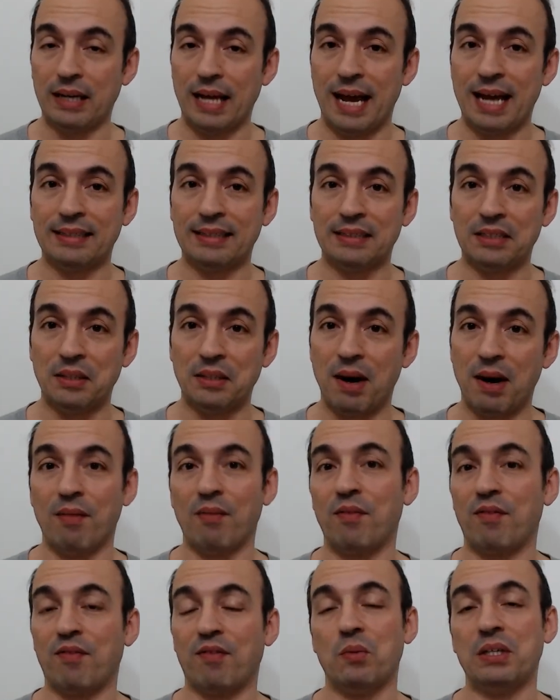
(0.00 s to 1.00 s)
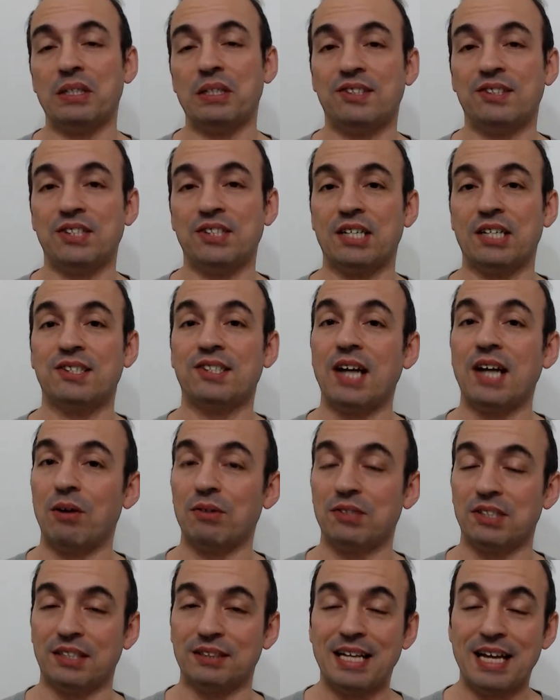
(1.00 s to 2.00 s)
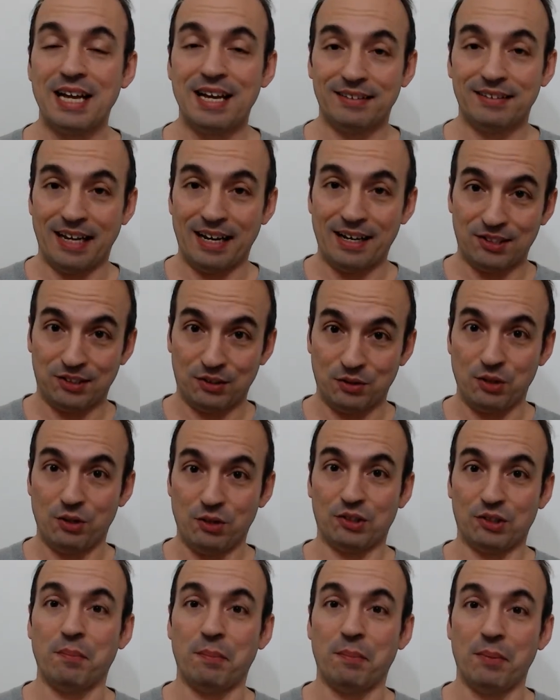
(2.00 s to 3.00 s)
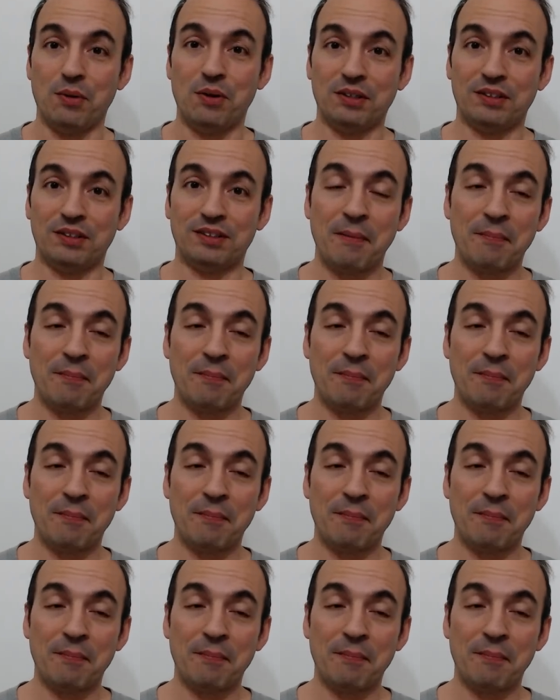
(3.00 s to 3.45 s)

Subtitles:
end the month with 6,000. Thanks to your support.